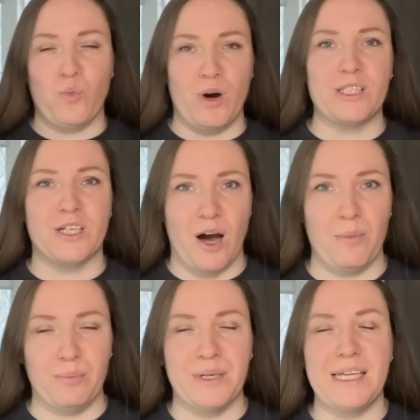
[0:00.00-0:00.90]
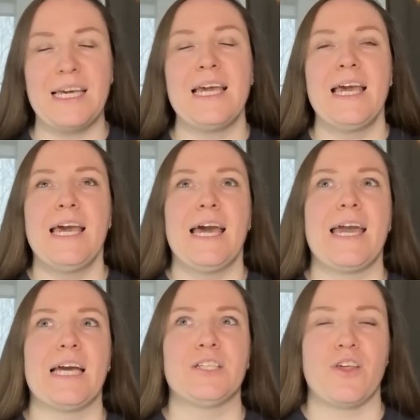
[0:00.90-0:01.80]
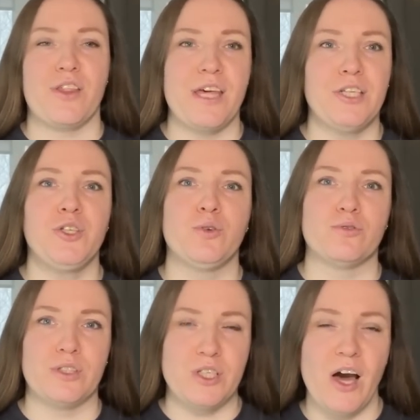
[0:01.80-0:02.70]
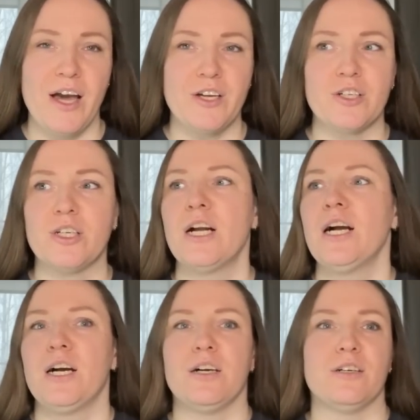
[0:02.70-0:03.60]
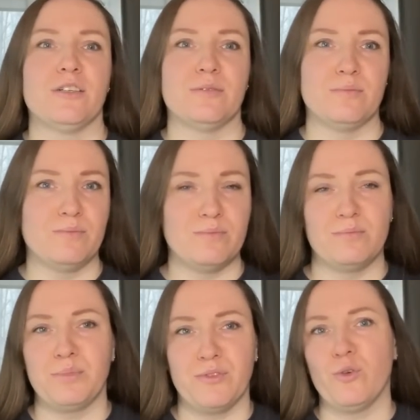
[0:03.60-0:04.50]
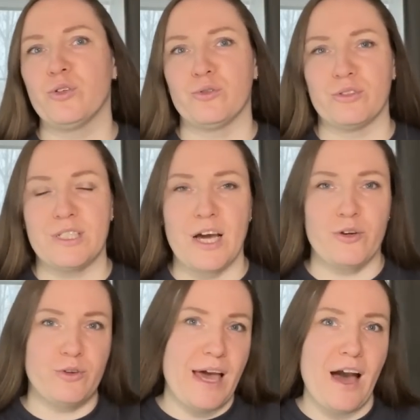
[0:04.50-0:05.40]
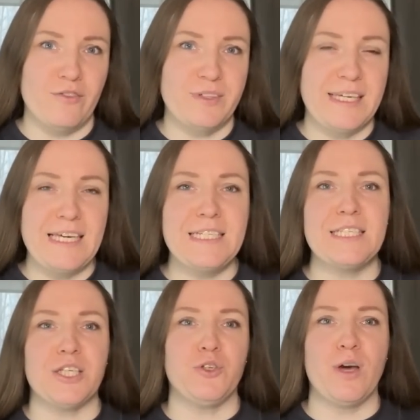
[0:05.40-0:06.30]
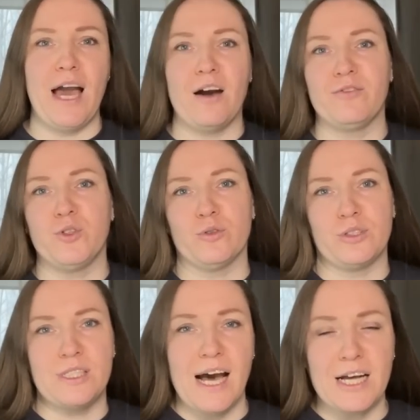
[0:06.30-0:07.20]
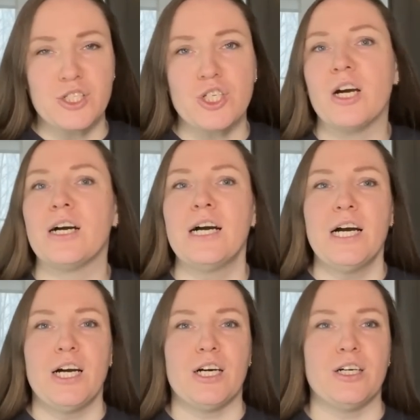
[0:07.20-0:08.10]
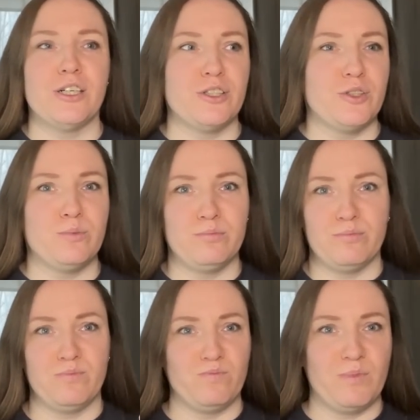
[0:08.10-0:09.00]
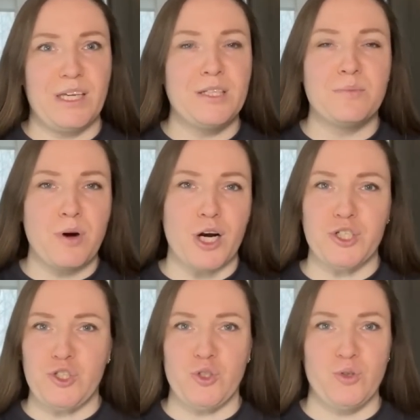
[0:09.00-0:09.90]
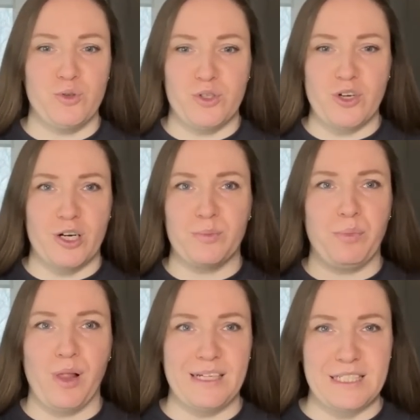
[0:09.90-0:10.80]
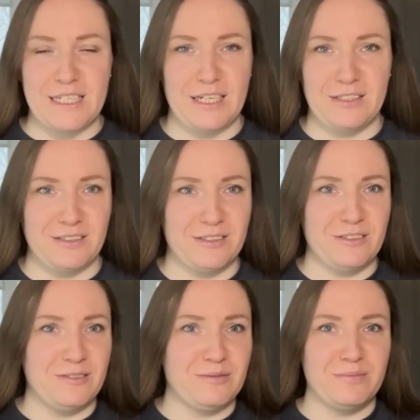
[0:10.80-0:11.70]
one company, and then you retire. Before you retire, you have kids, you have your dacha. In March you start planting